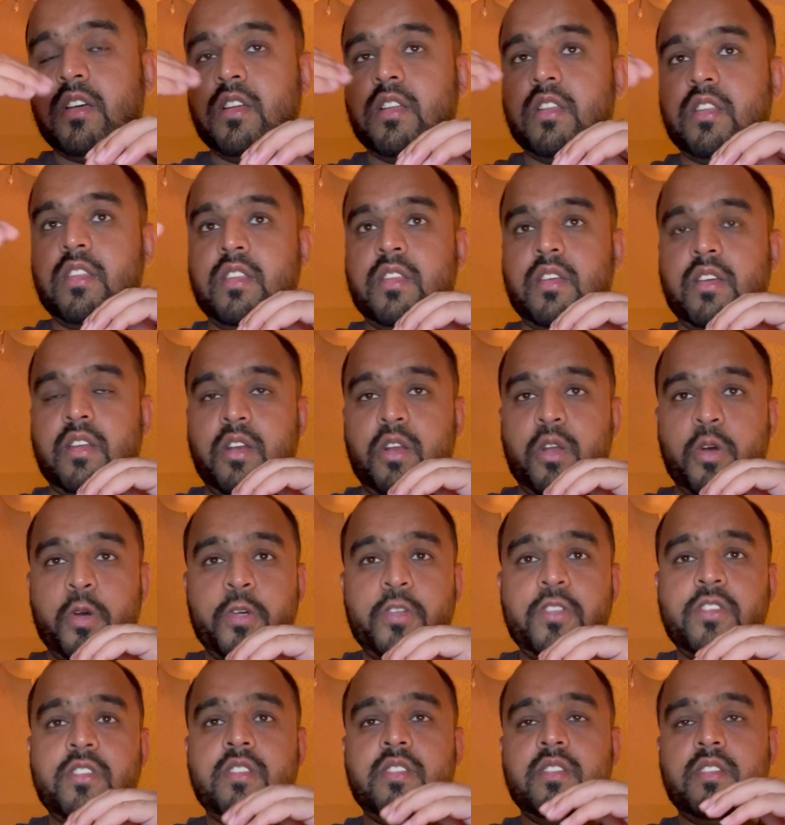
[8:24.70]
The
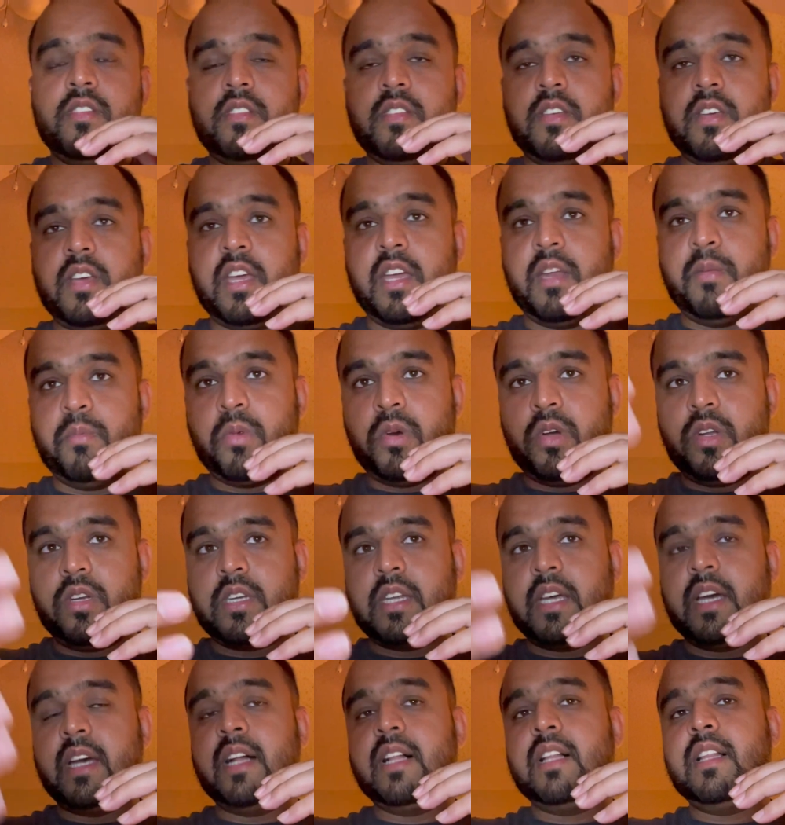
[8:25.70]
notes in
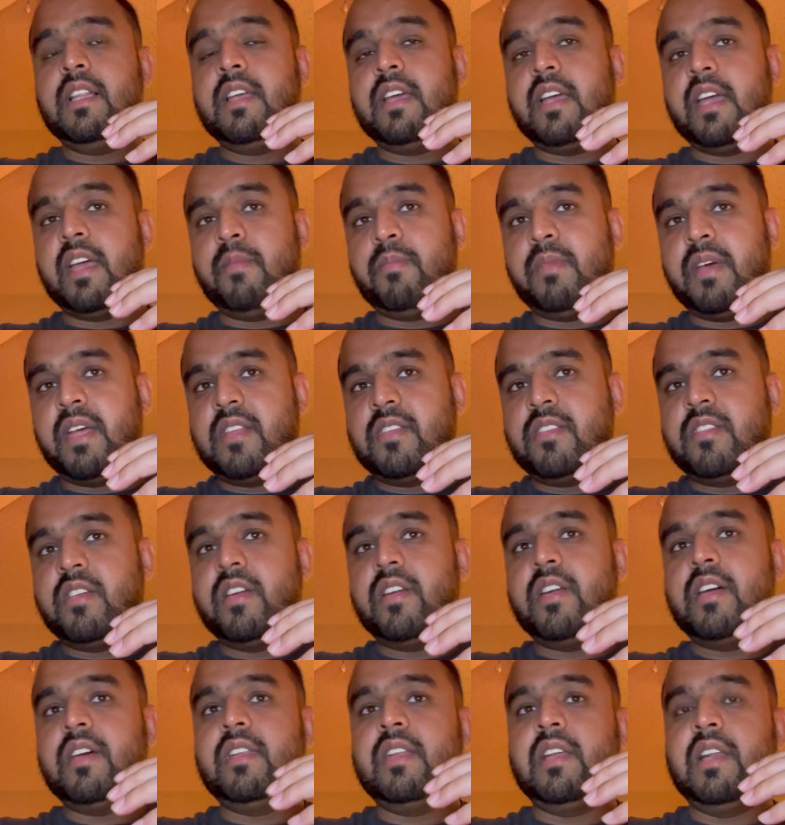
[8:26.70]
Montale and
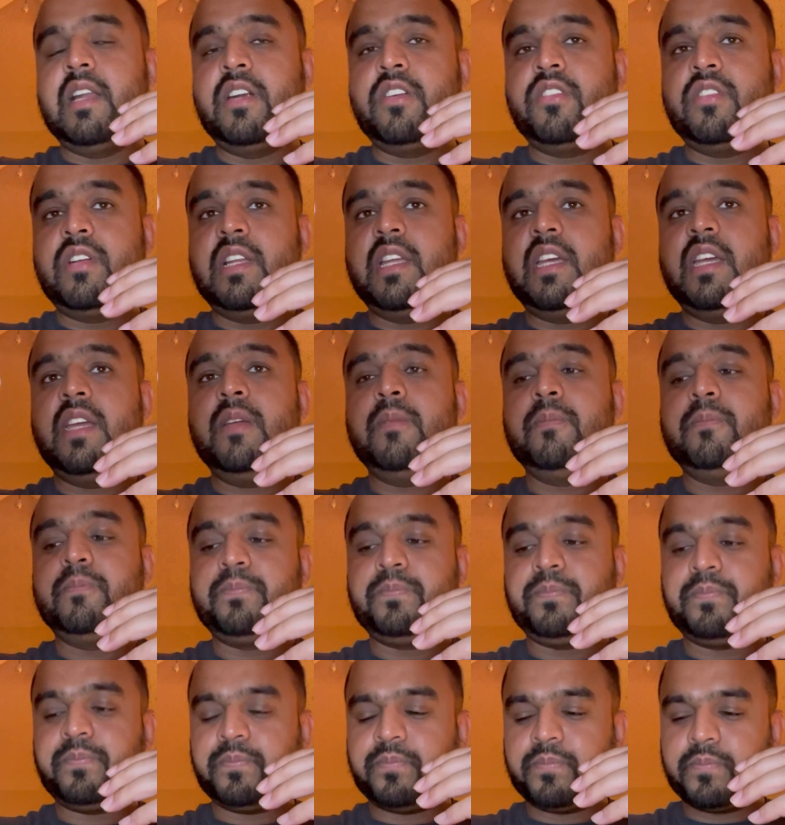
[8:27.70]
Mancera, they literally
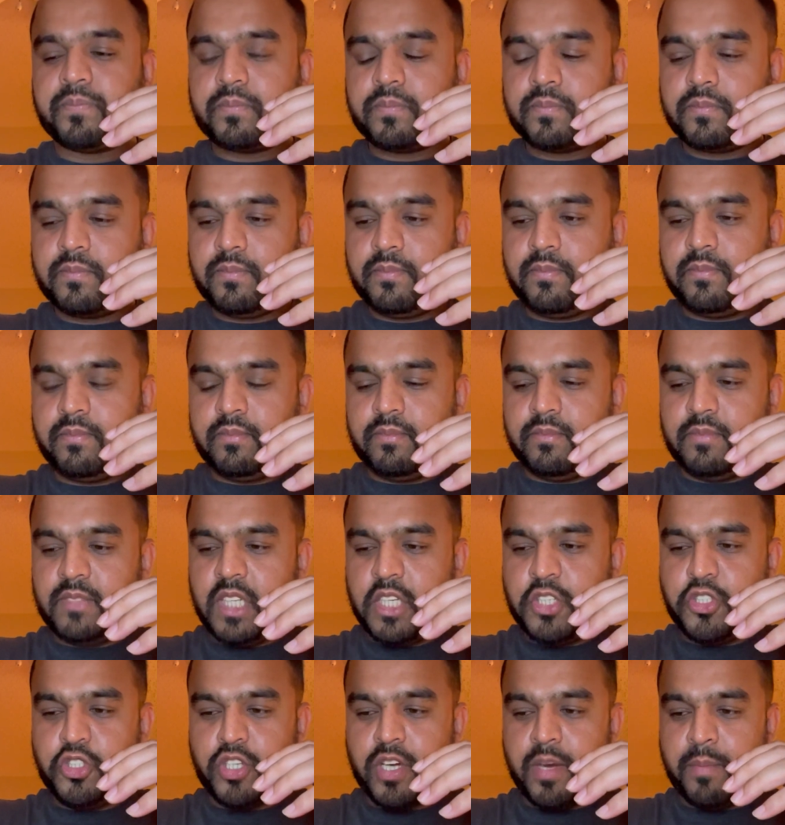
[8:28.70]

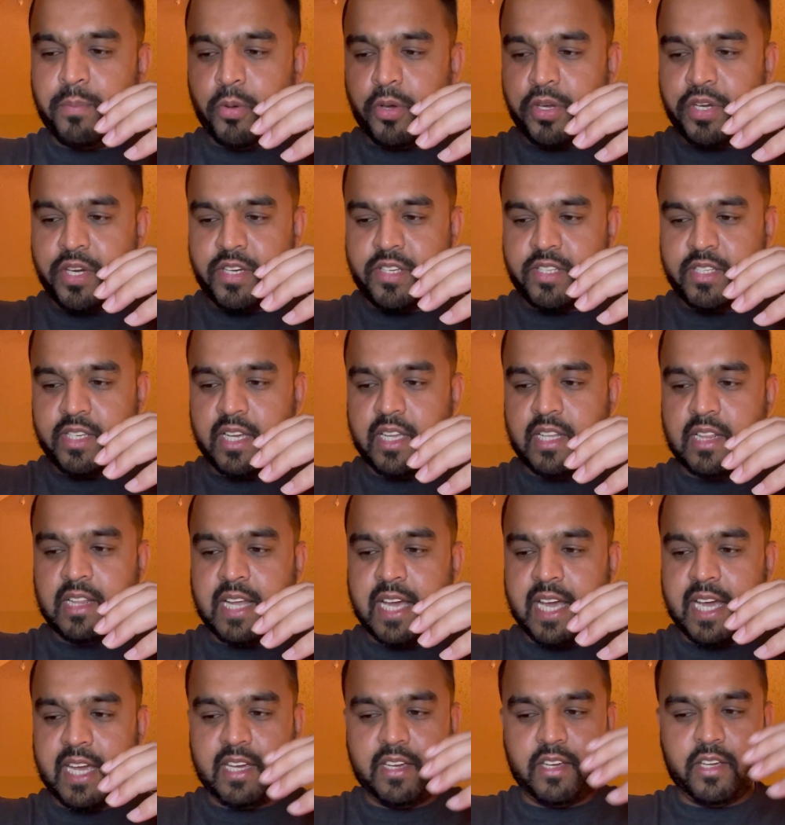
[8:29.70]
jump on your skin
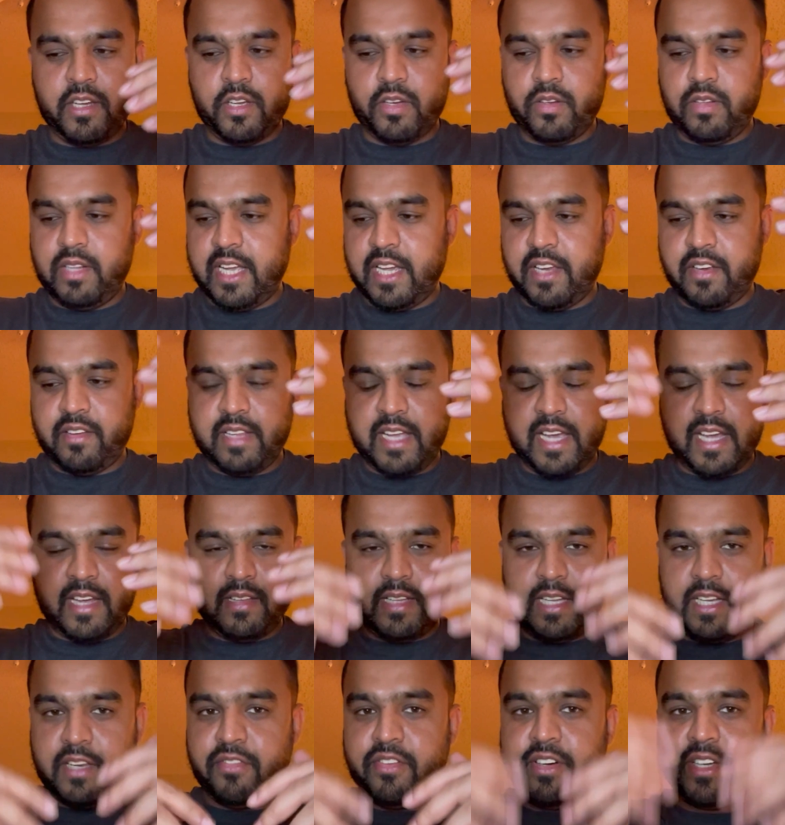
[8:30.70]
like
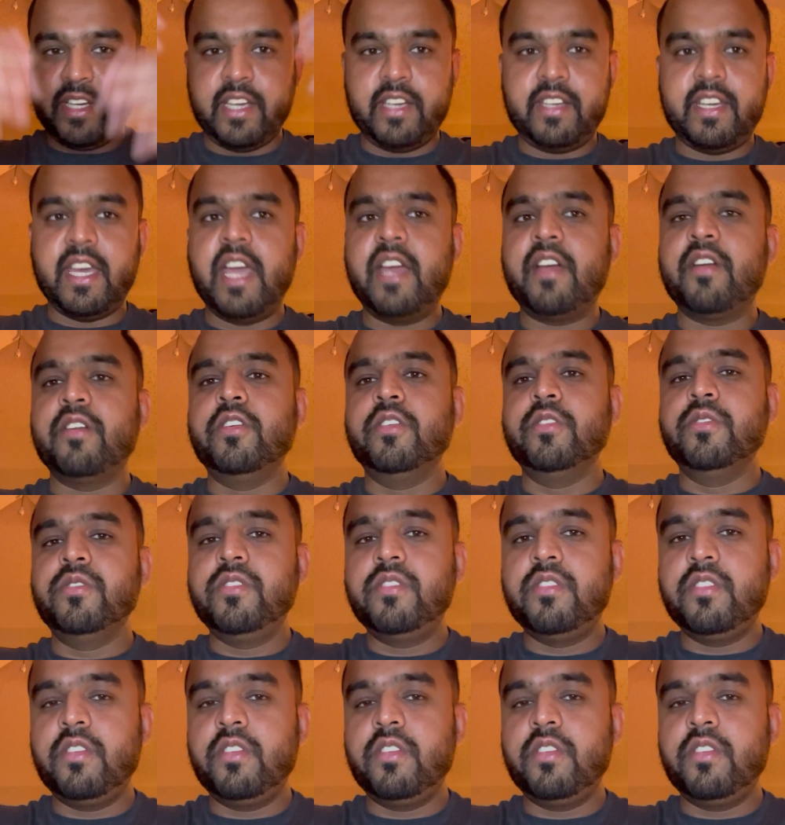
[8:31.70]
like friggin' kangaroos.